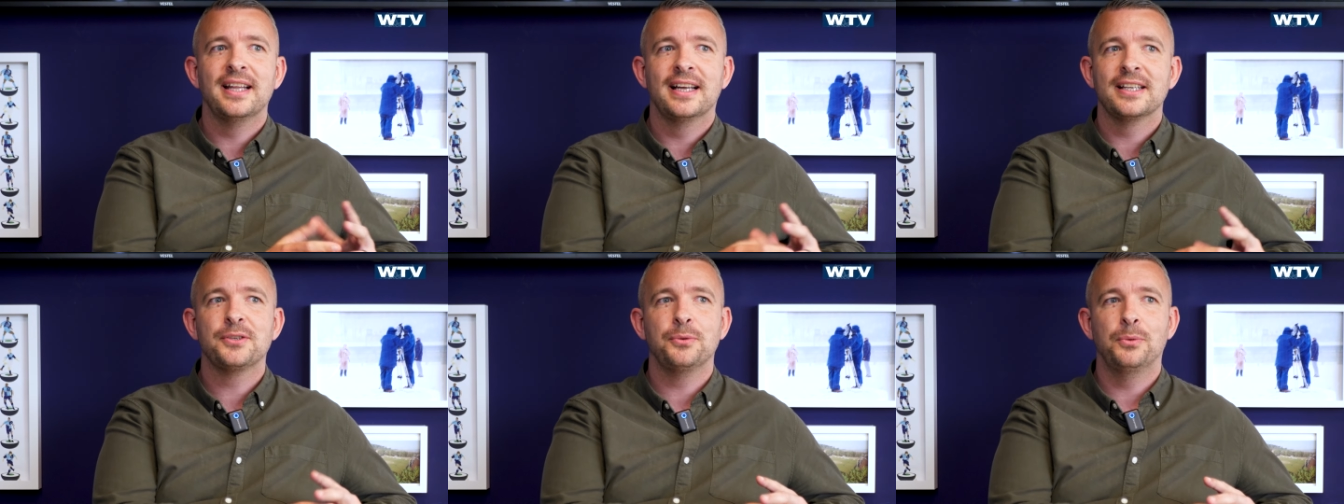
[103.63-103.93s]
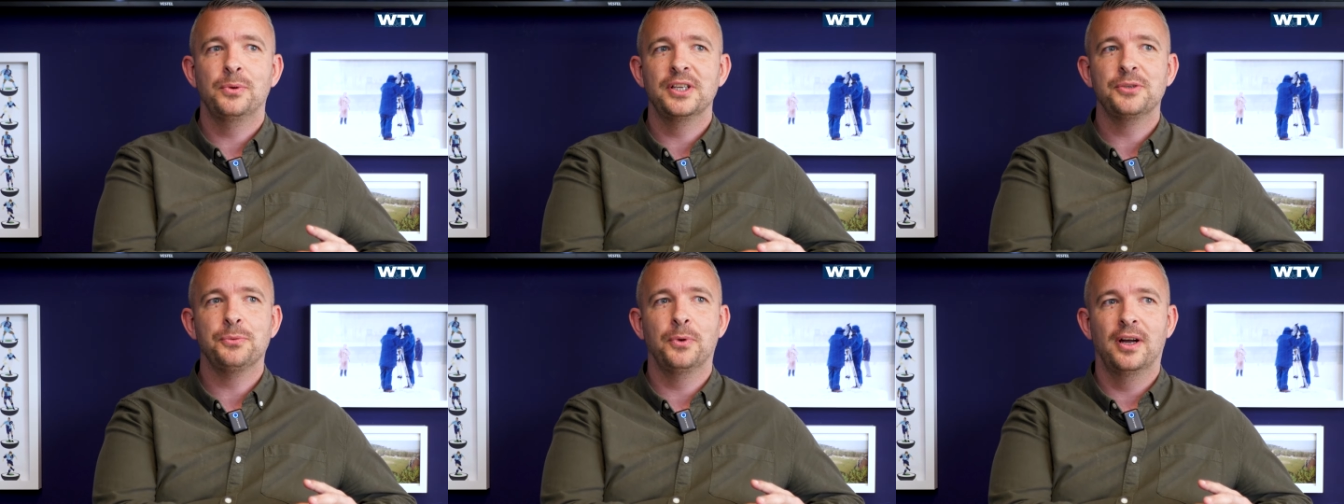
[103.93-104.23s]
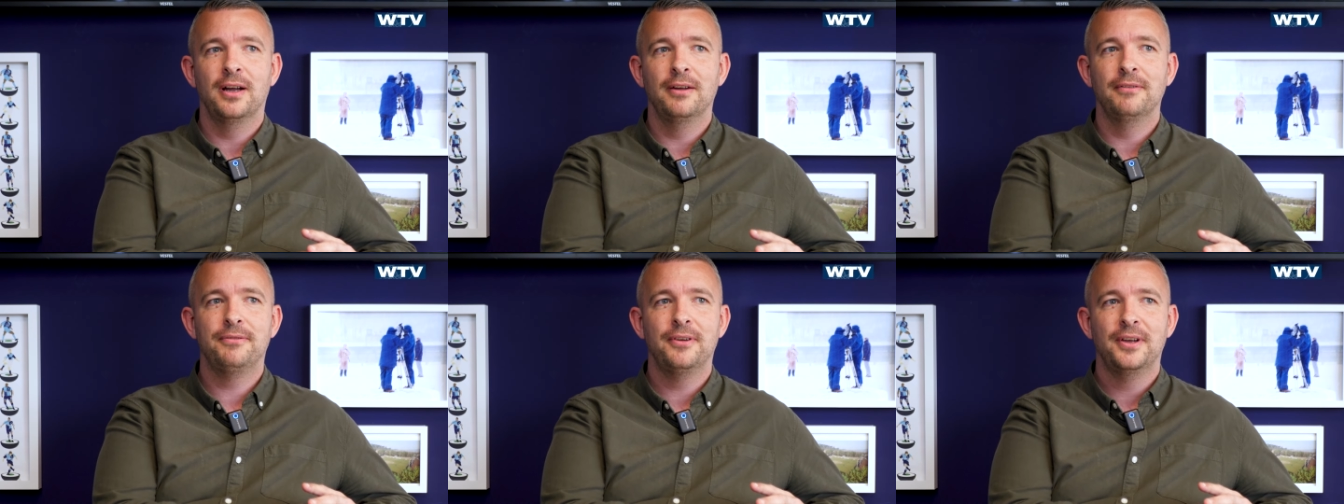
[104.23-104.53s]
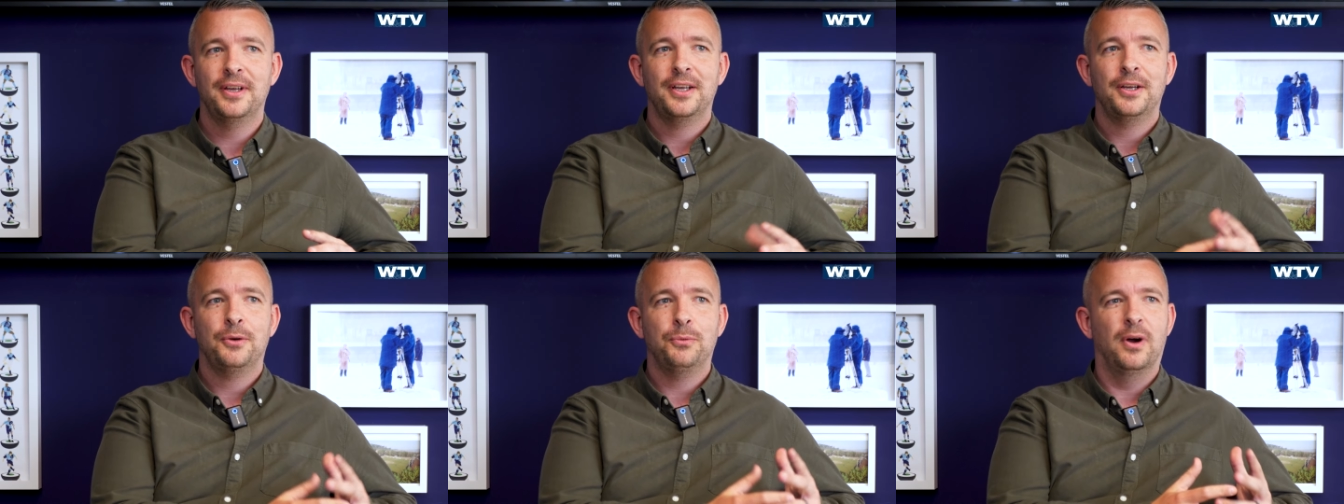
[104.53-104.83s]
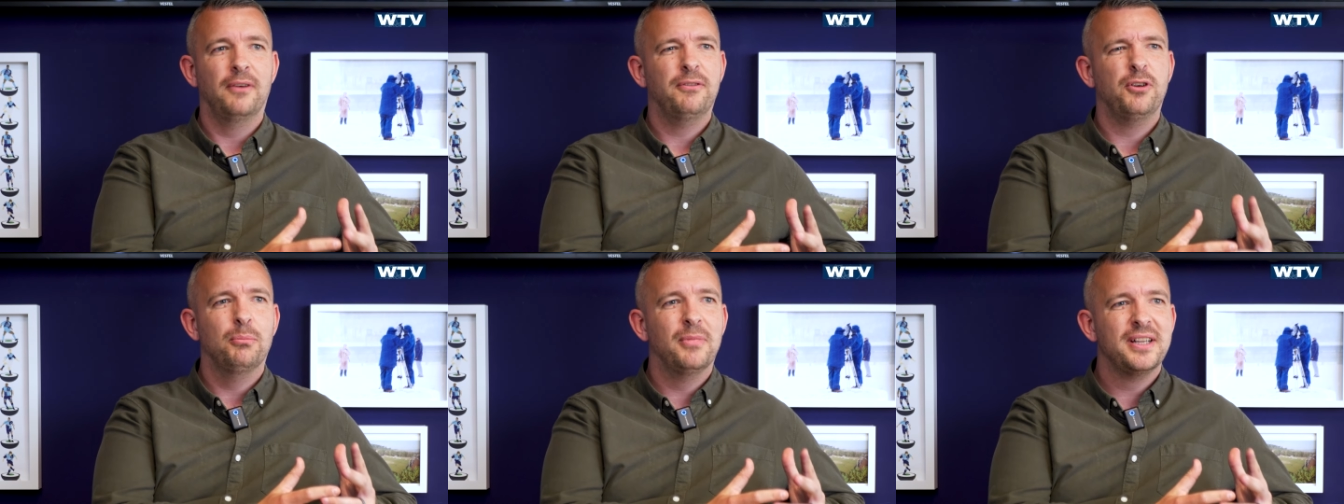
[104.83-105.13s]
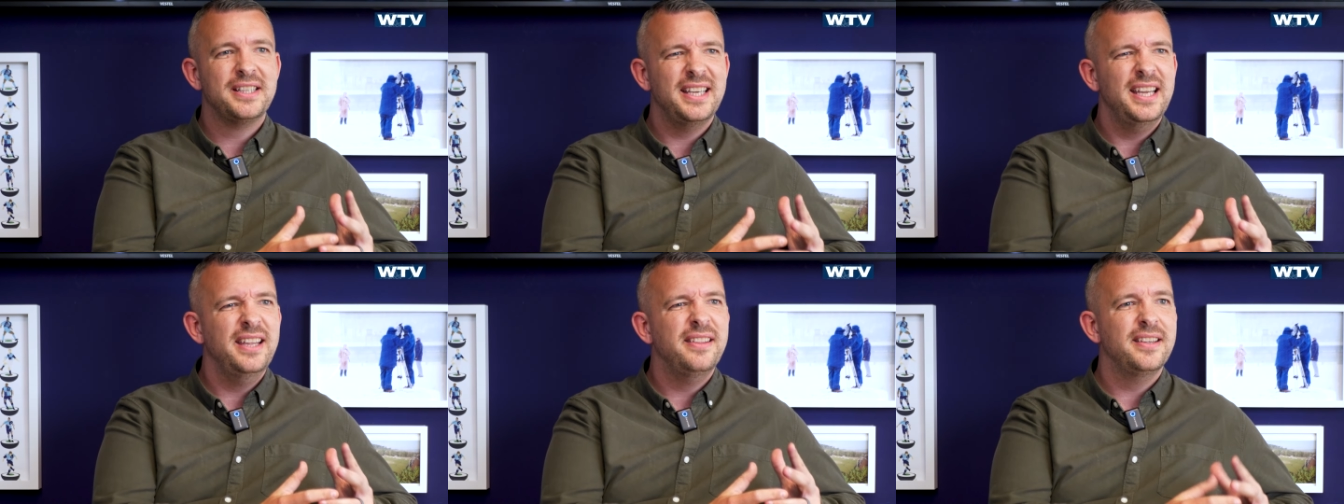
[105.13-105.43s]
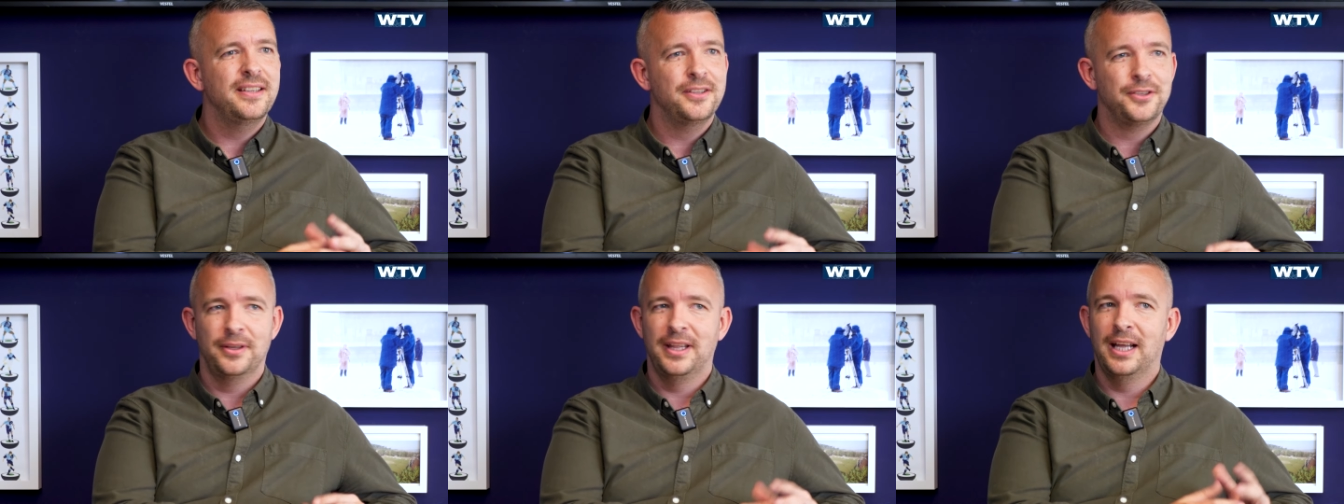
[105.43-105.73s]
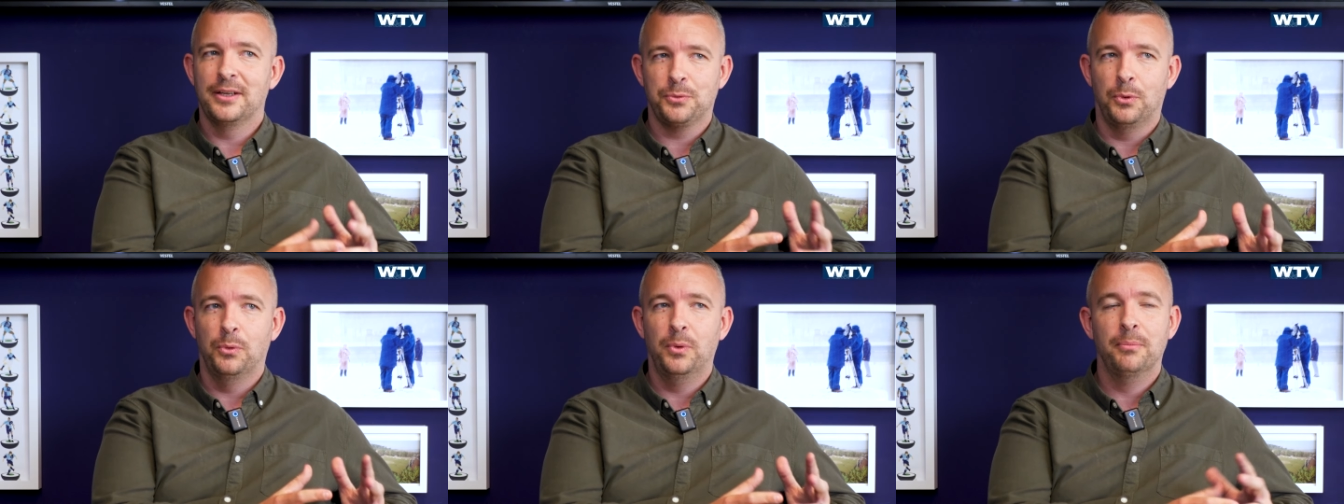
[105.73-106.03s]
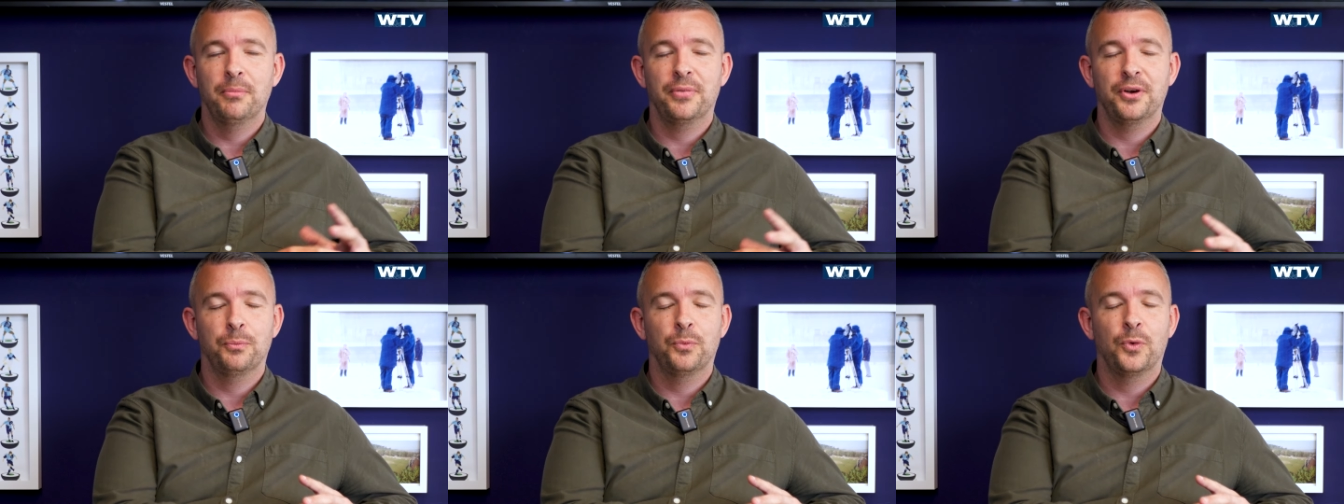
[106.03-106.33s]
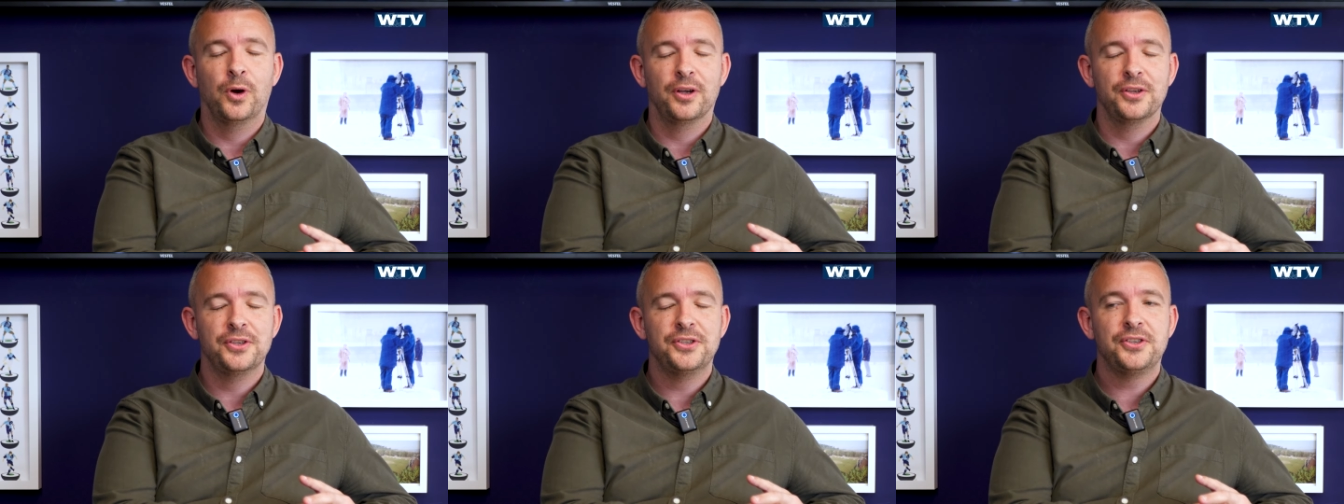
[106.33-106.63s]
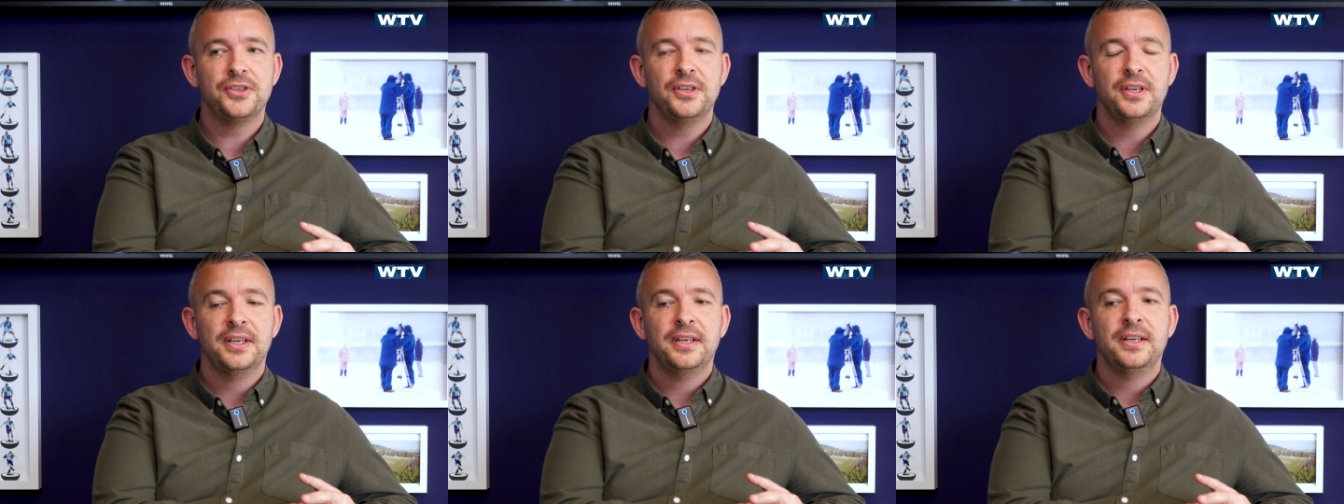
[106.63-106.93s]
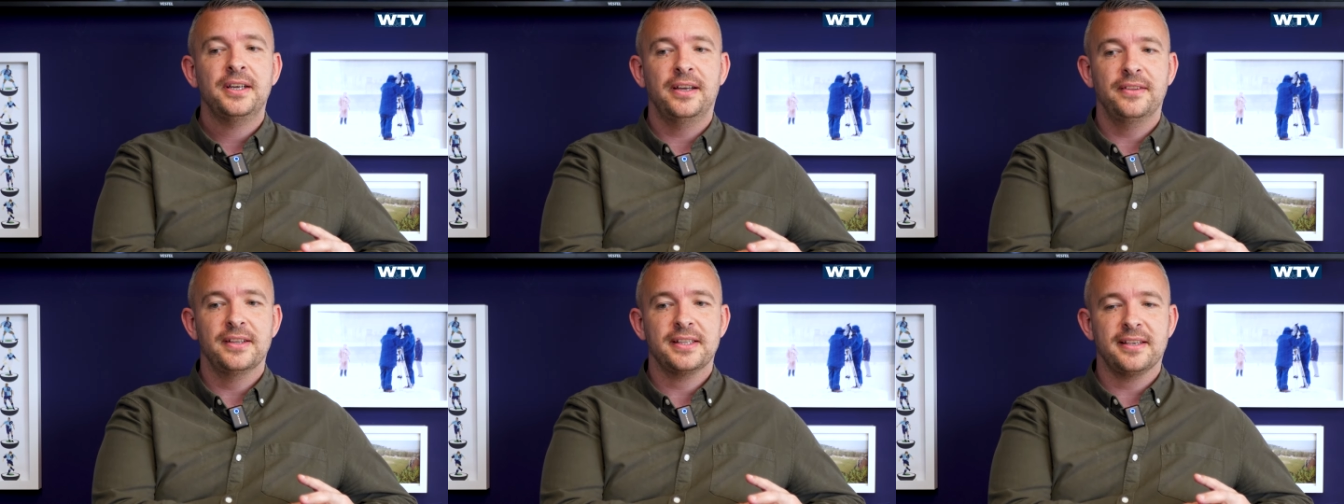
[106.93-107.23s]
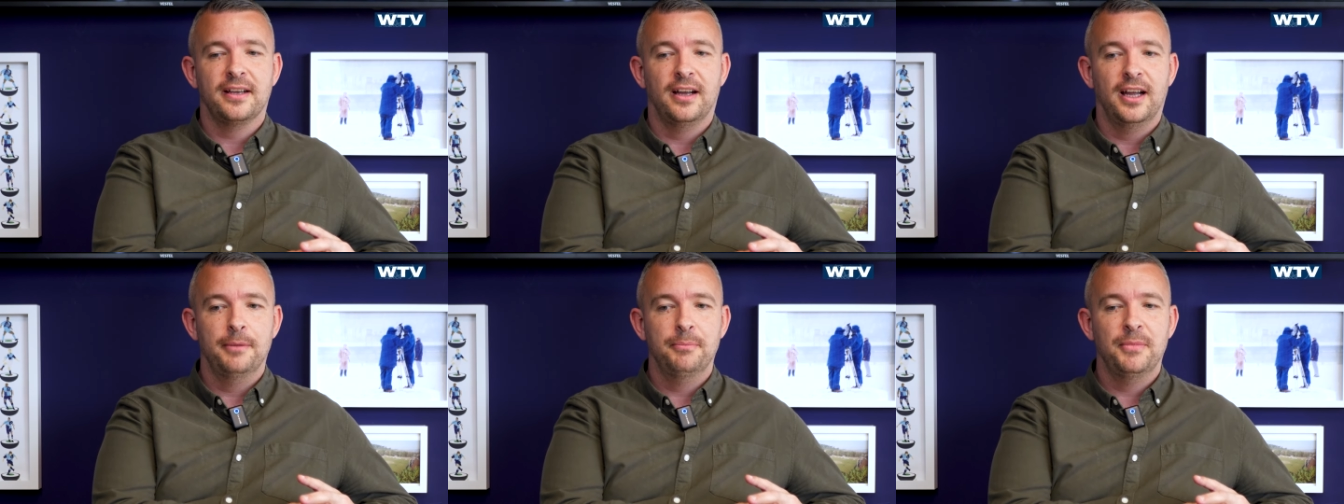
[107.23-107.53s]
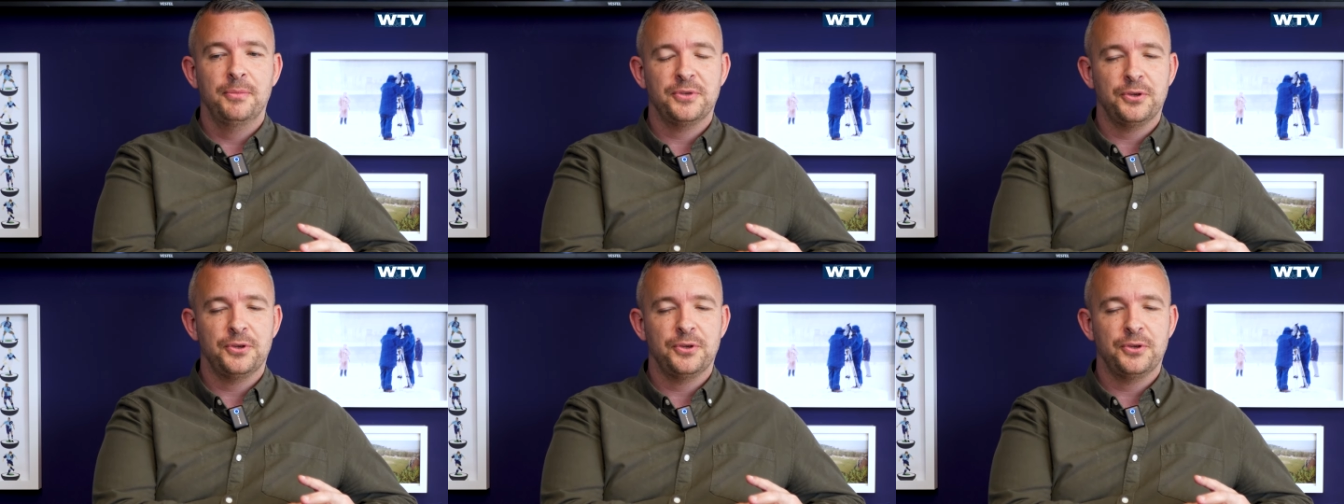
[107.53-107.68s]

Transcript: That's always what I've what I've got my teeth into, and that's what Wimbledon was at the time.